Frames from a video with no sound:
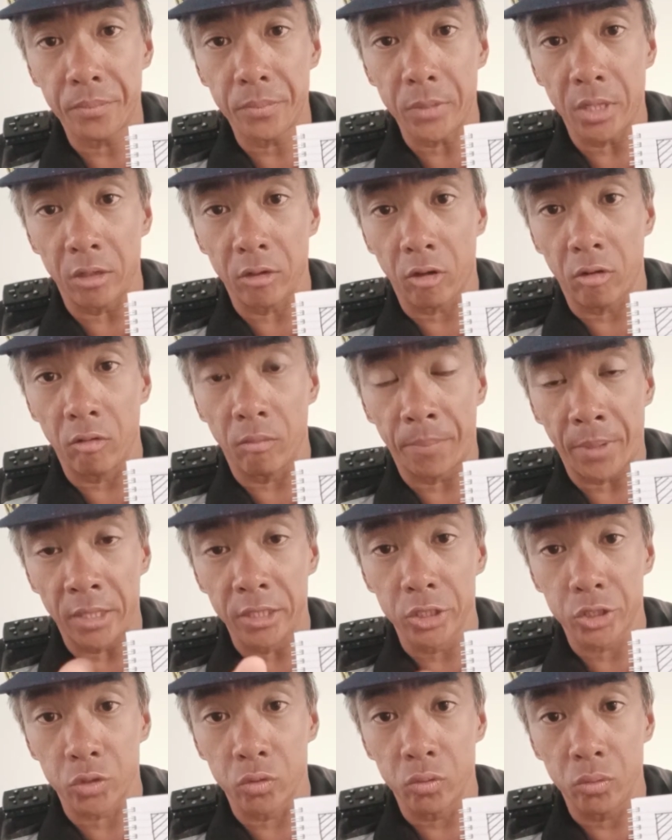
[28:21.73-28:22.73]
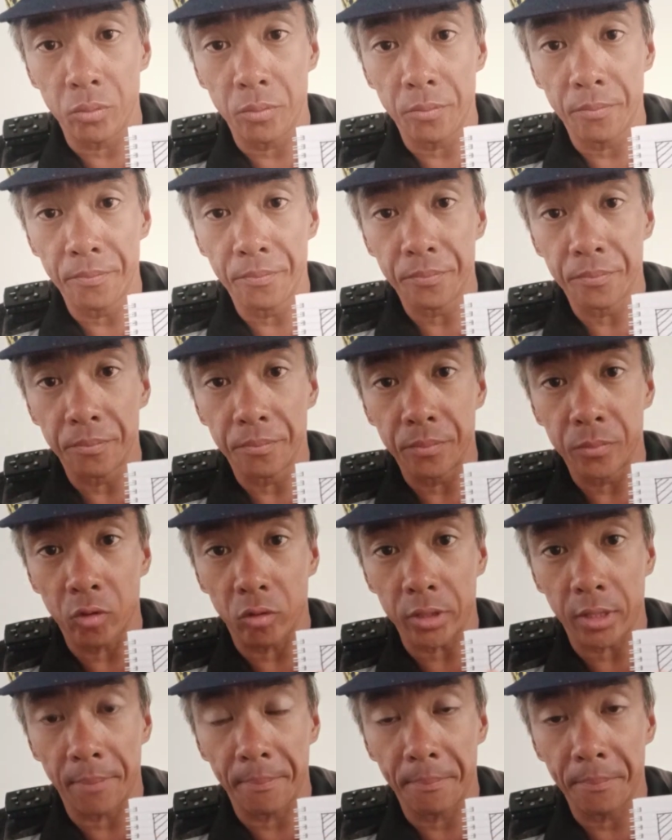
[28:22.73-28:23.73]
the law will punish you,
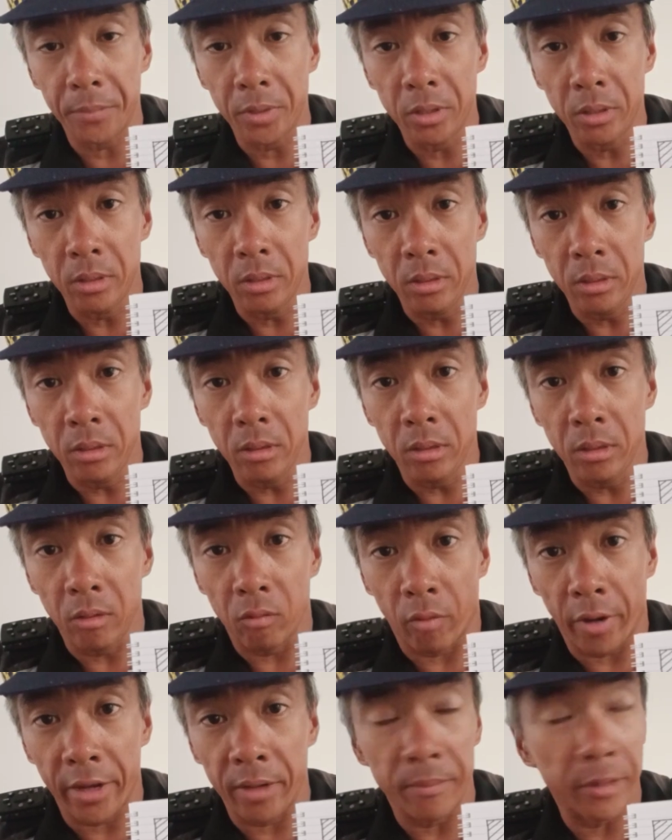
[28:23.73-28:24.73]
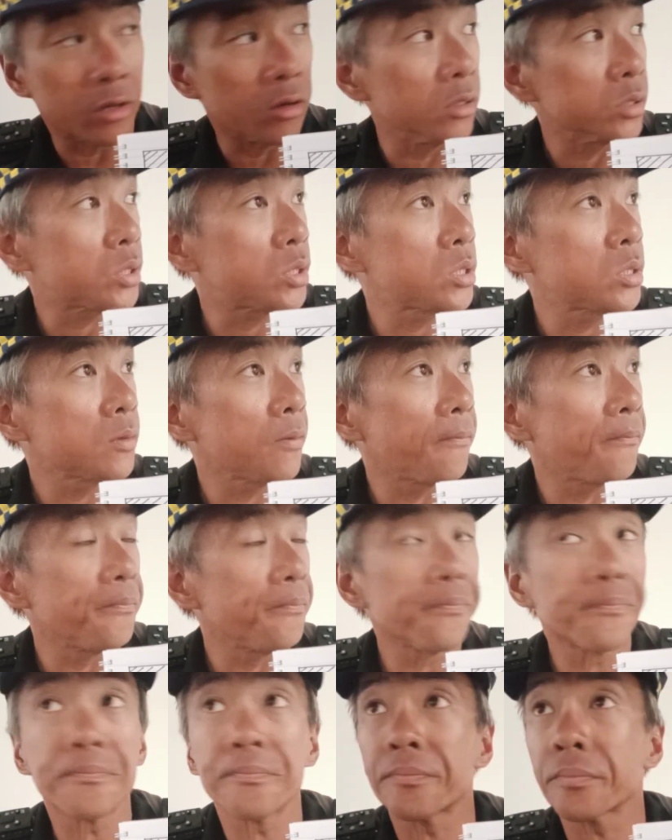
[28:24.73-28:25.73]
not them. Why? Because
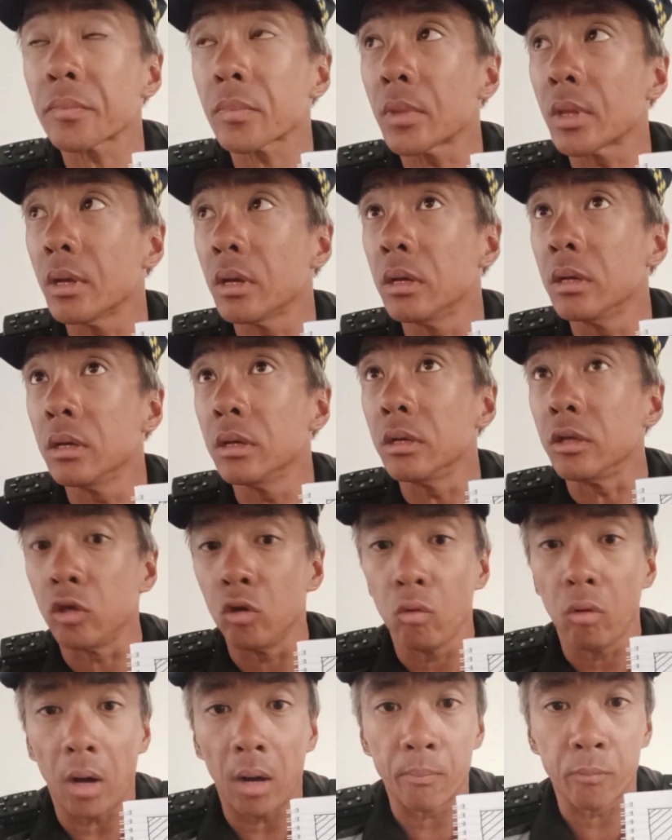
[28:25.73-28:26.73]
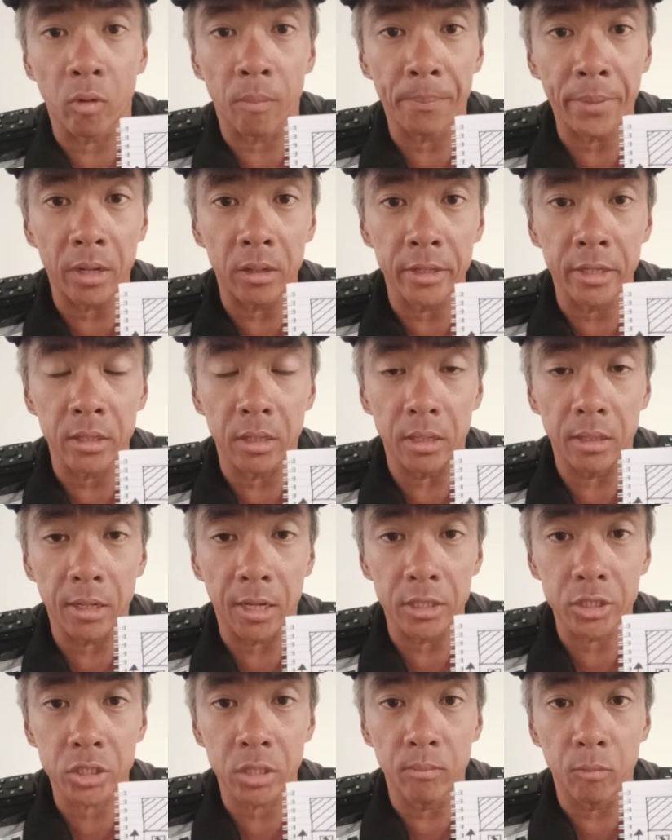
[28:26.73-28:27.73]
you are propelling a
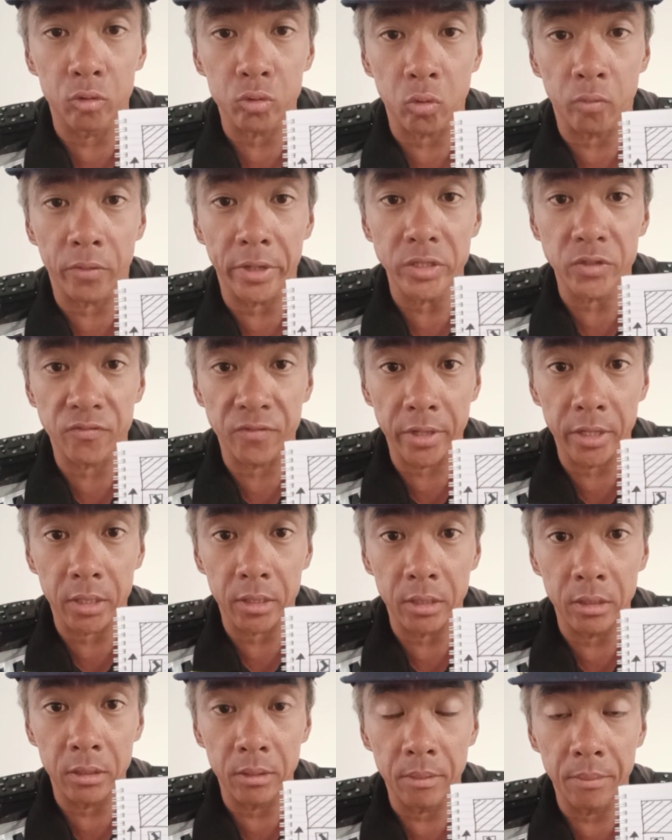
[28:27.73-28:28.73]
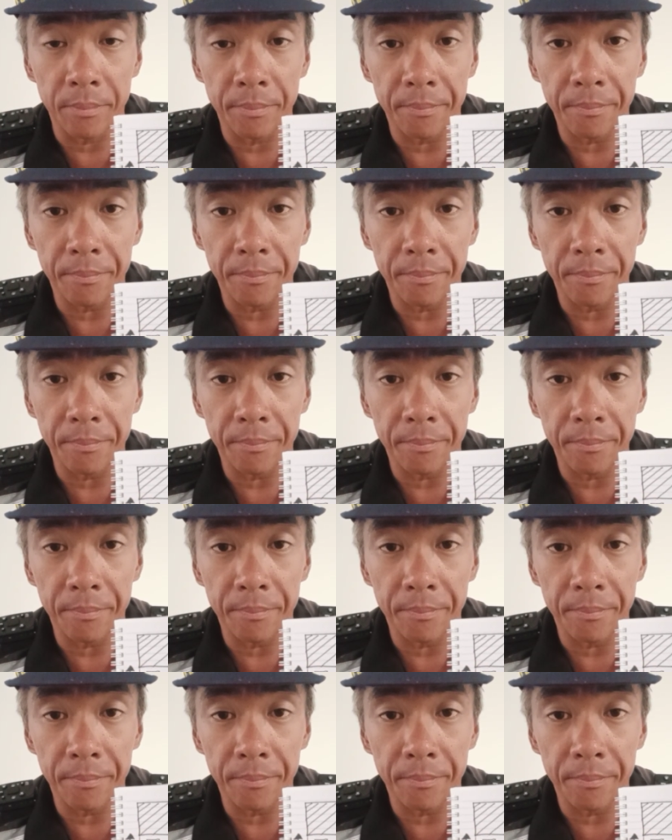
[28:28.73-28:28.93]
larger motorized vehicle